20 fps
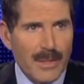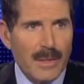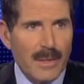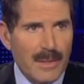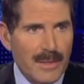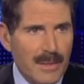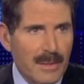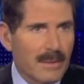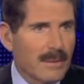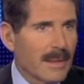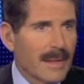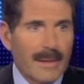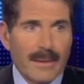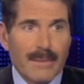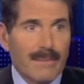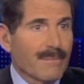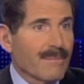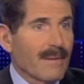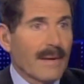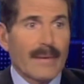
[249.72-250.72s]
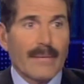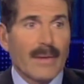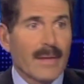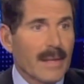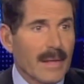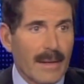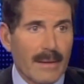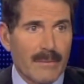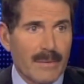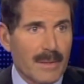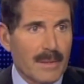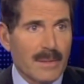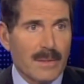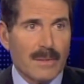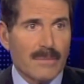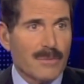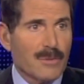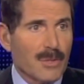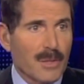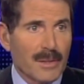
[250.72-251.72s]
charge, and they didn't find any
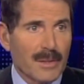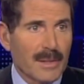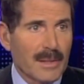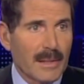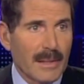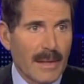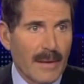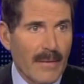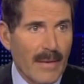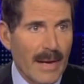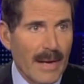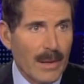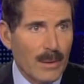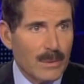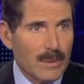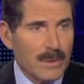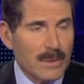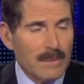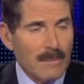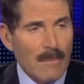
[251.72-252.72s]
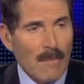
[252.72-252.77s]
evidence of drug dealing in the house.